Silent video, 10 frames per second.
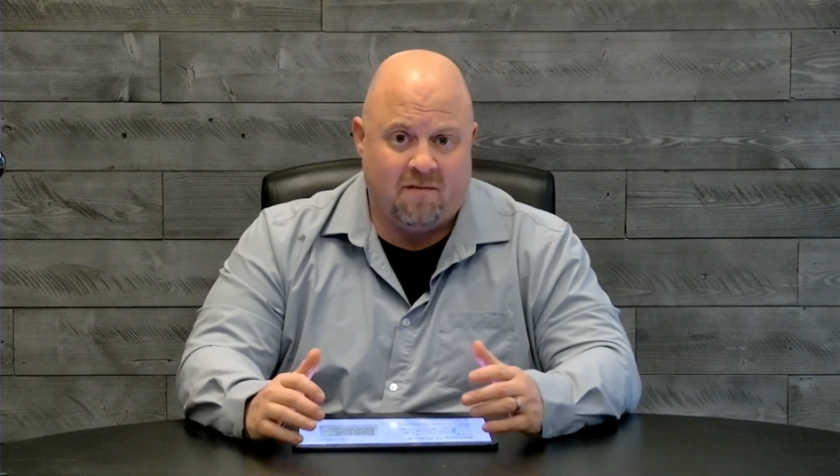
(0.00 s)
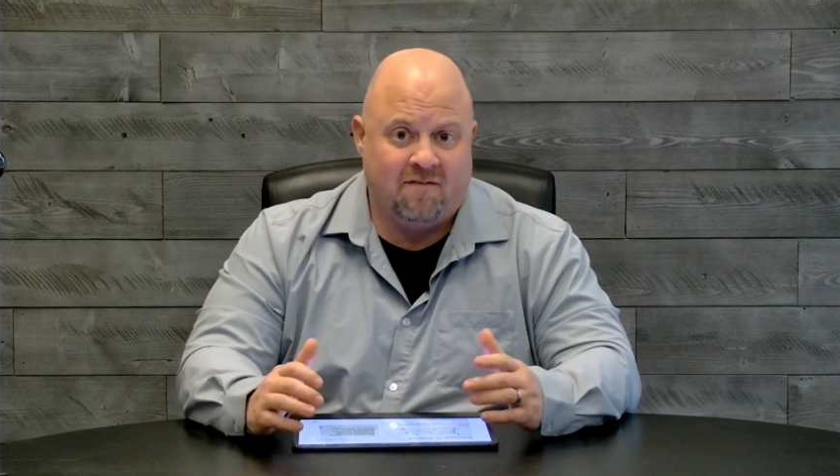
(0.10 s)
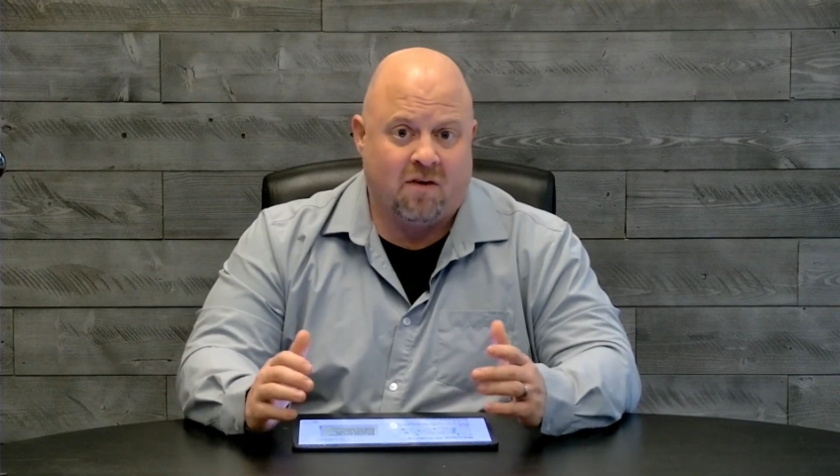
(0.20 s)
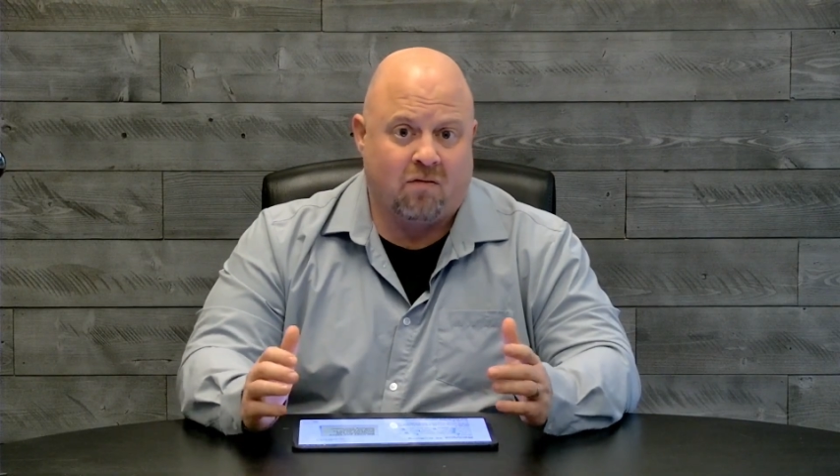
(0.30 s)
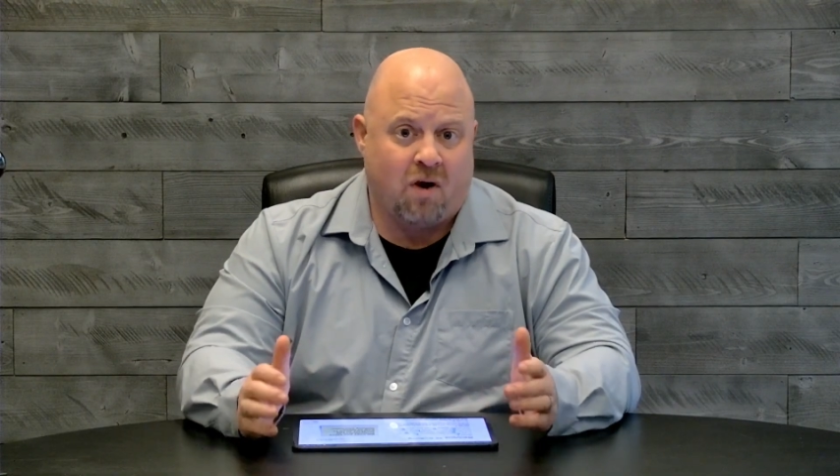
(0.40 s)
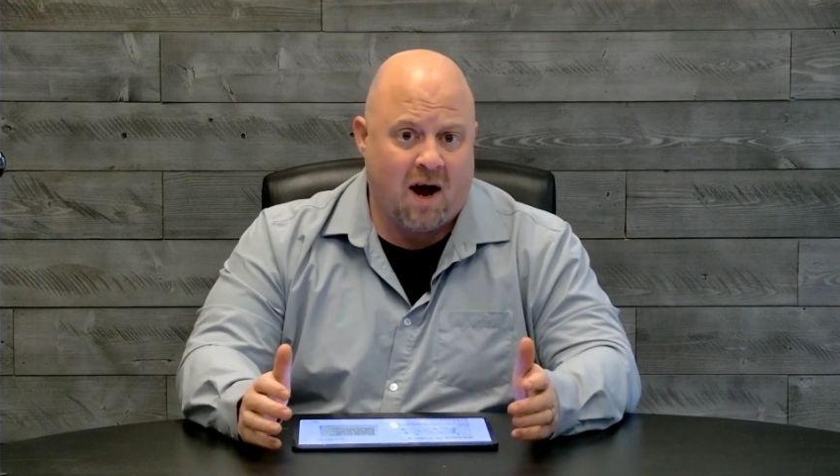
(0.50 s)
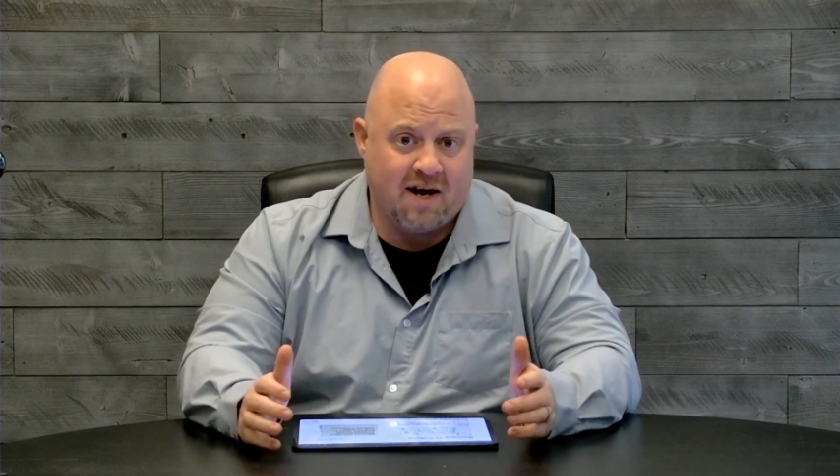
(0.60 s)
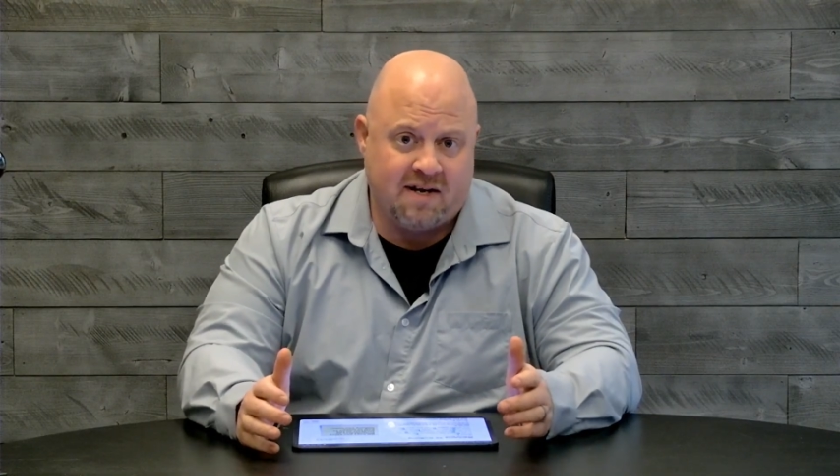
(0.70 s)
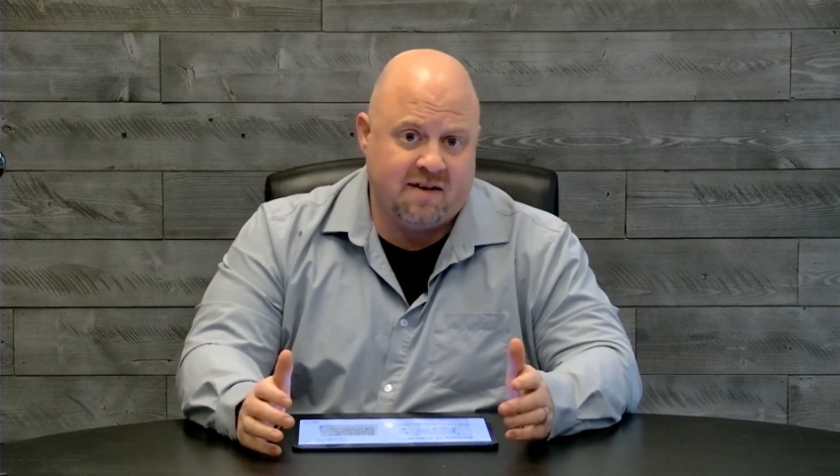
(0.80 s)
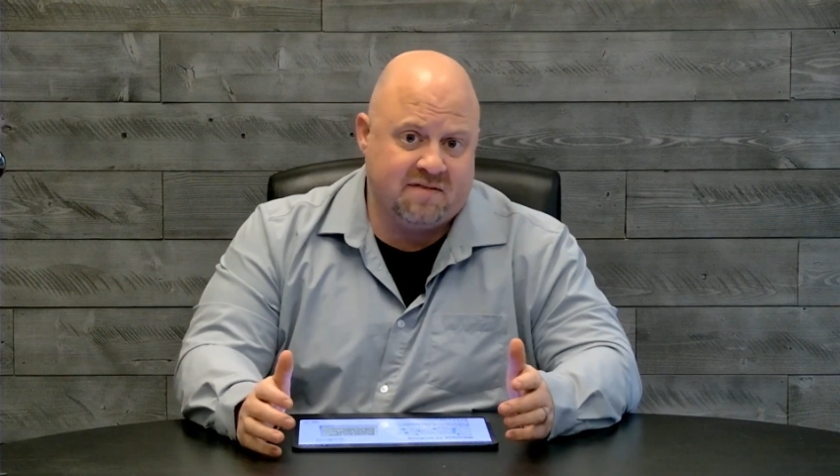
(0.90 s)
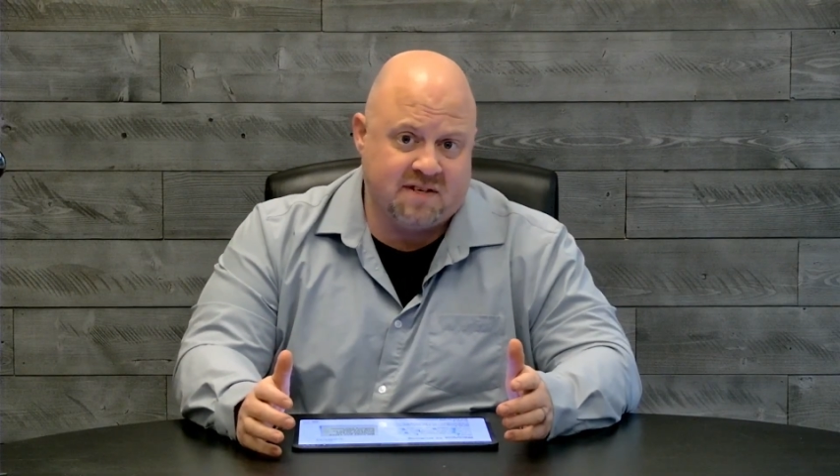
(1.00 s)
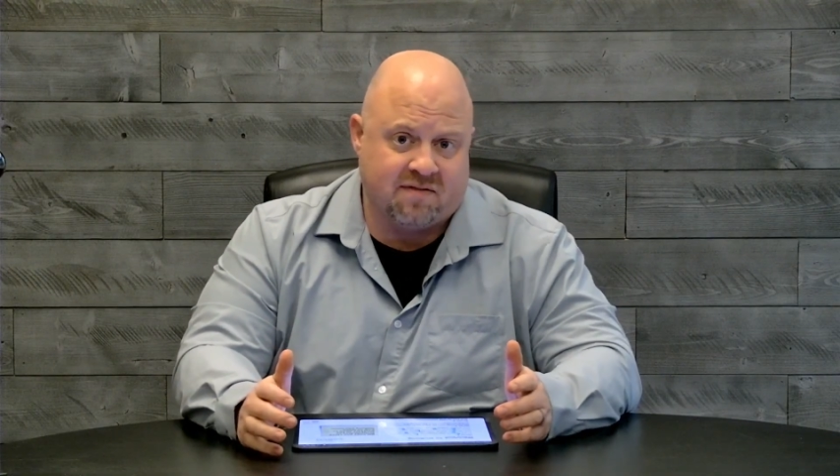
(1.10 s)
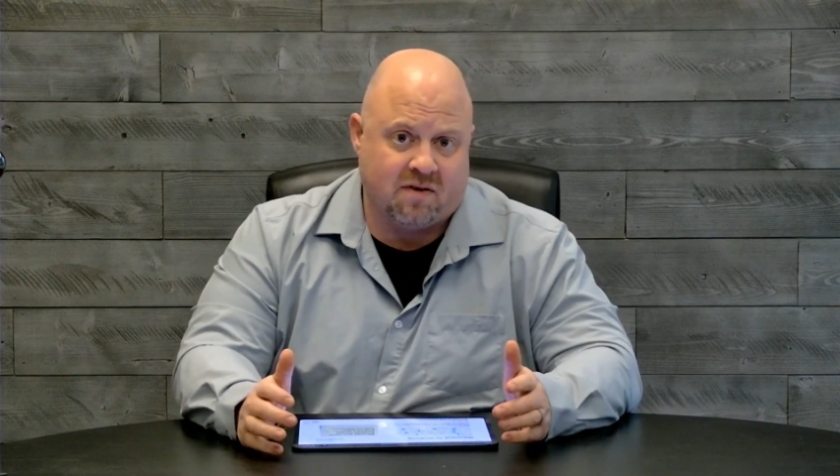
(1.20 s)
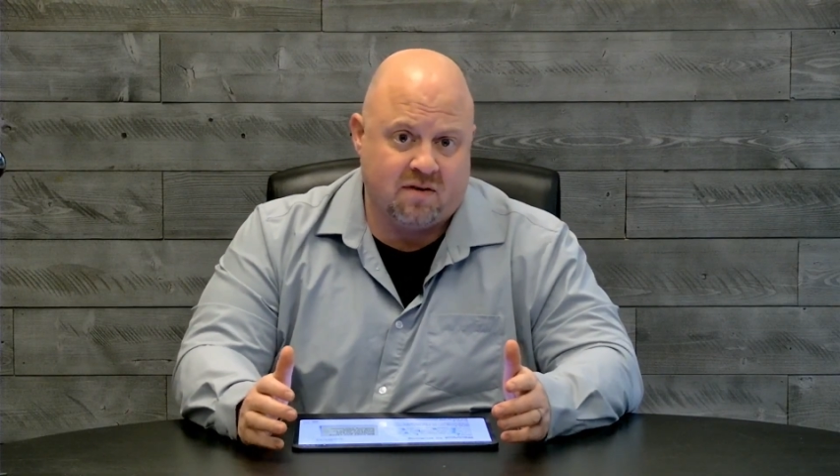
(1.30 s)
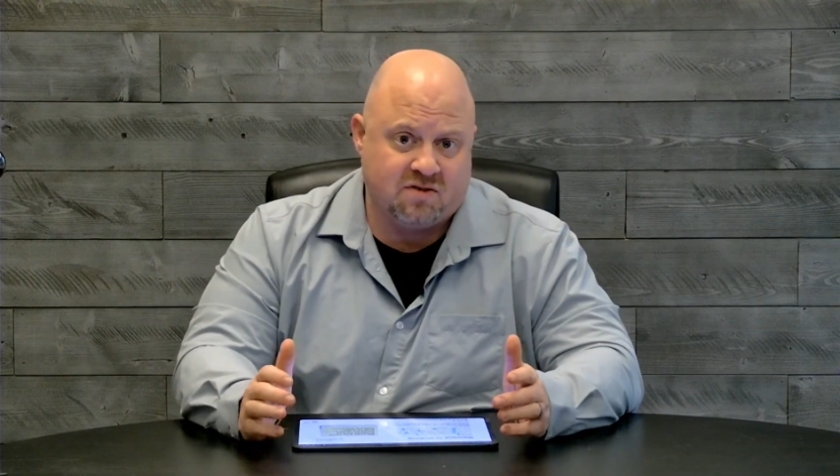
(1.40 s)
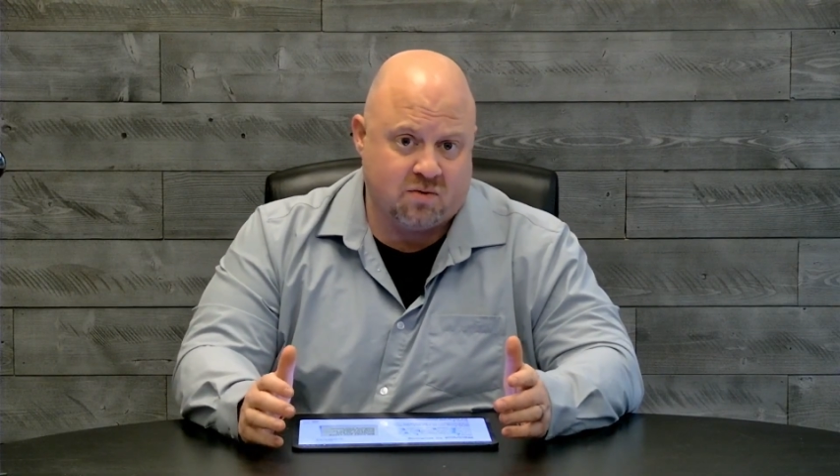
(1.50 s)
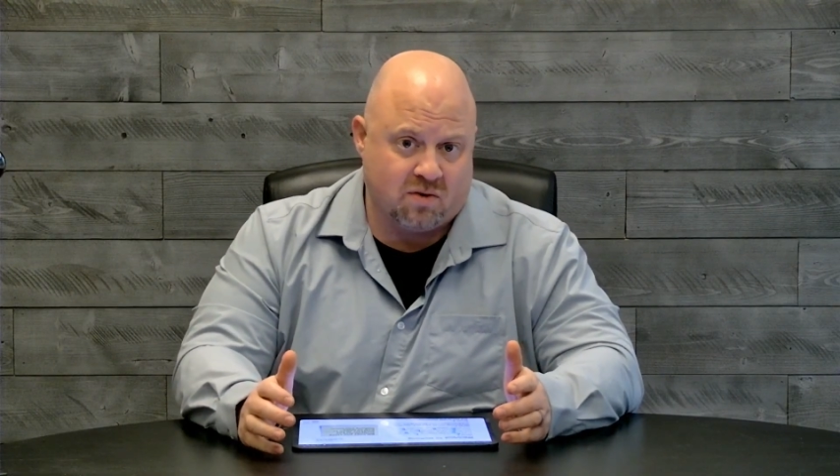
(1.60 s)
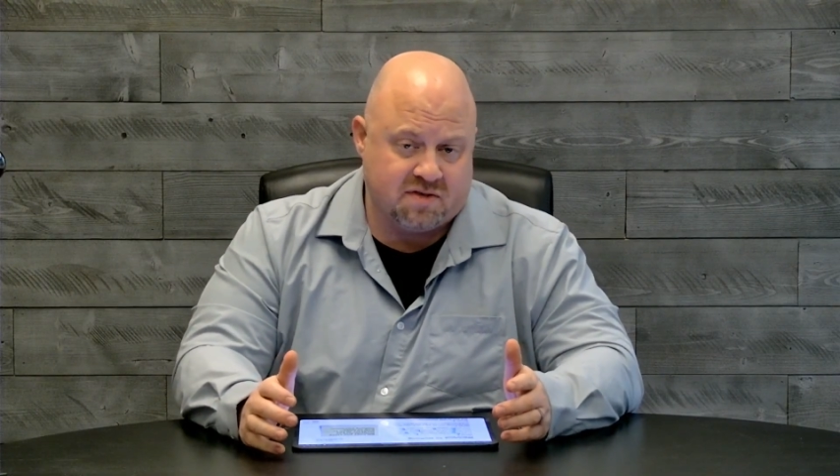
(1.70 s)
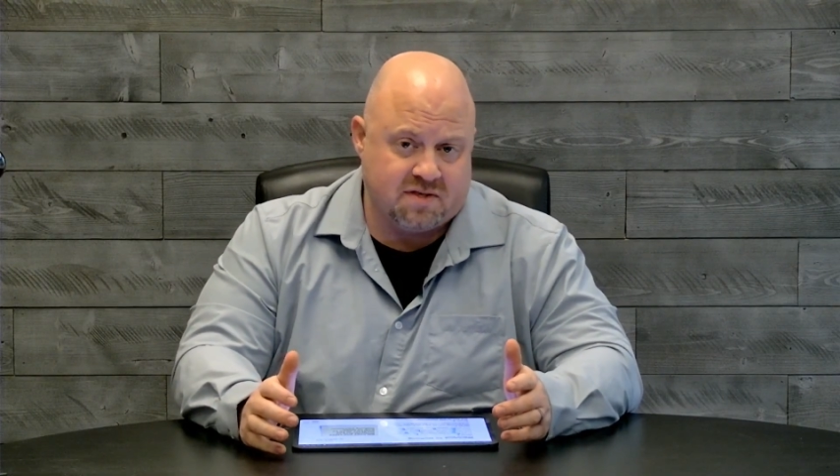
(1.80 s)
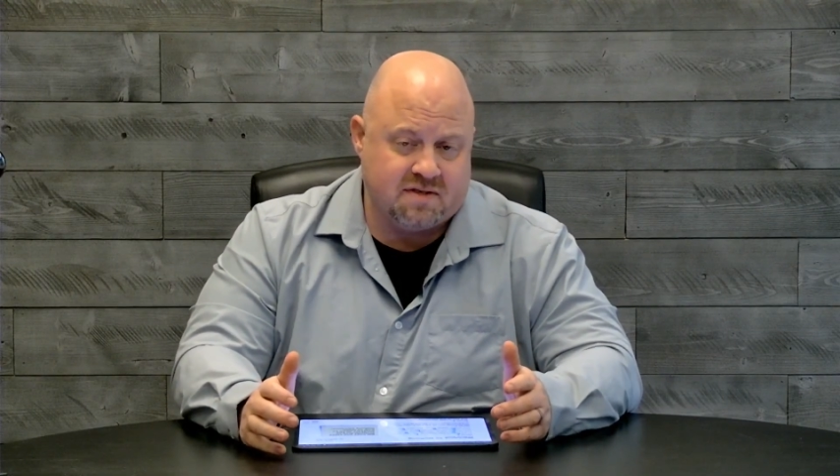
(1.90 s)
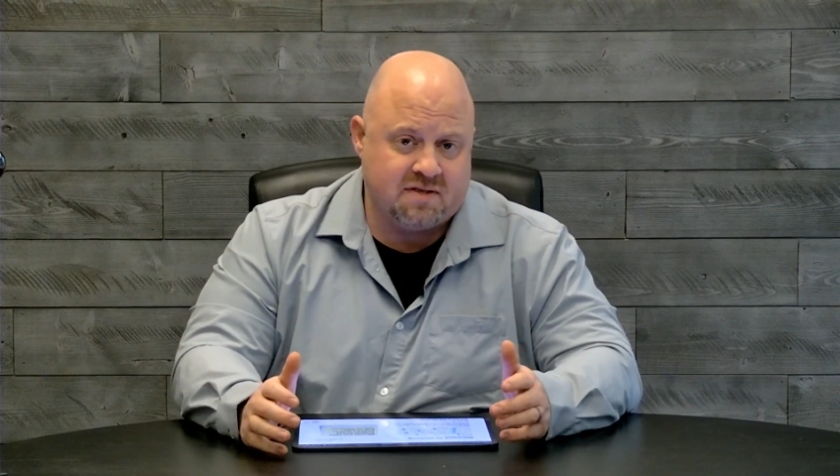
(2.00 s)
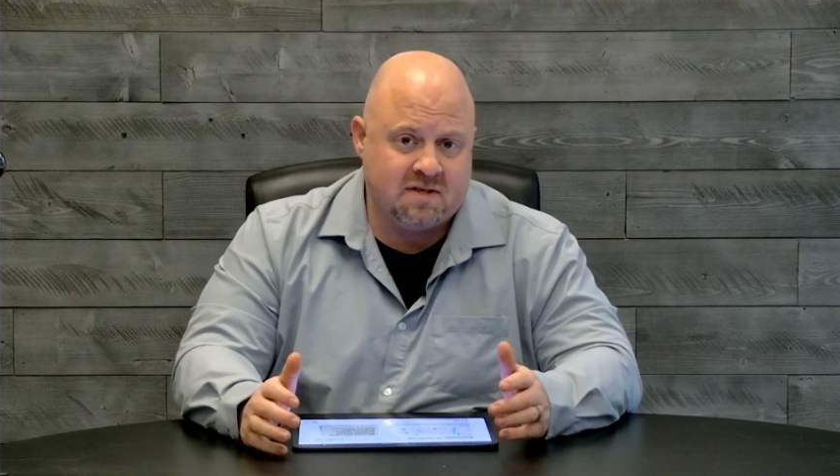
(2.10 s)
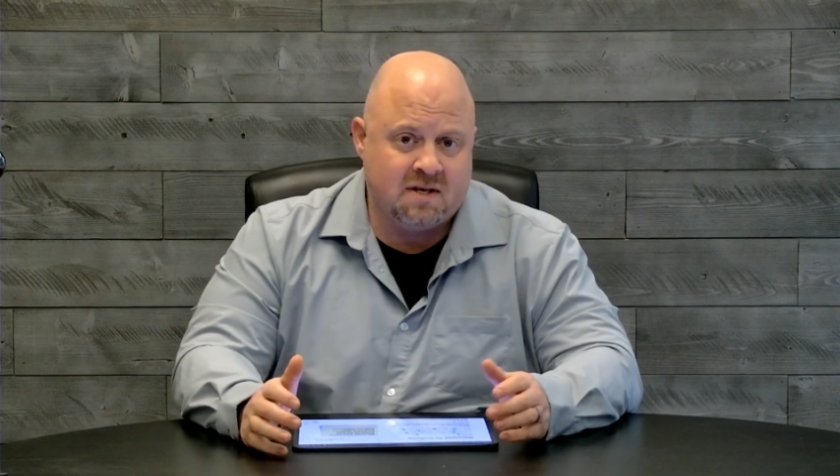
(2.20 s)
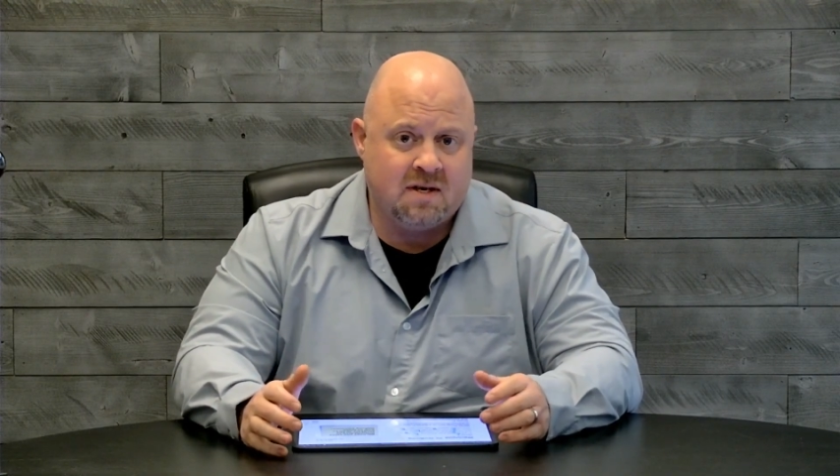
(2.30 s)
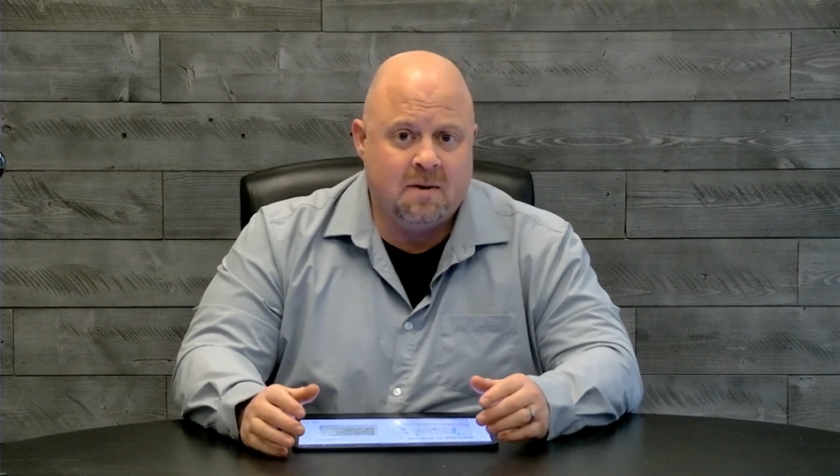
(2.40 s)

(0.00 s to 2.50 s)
a variety of different sources.